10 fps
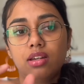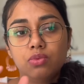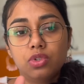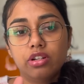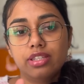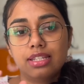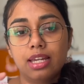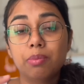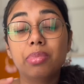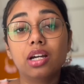are words like
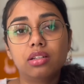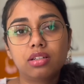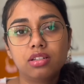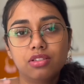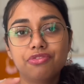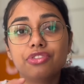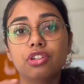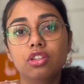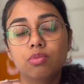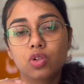but
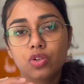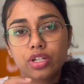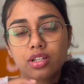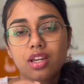furthermore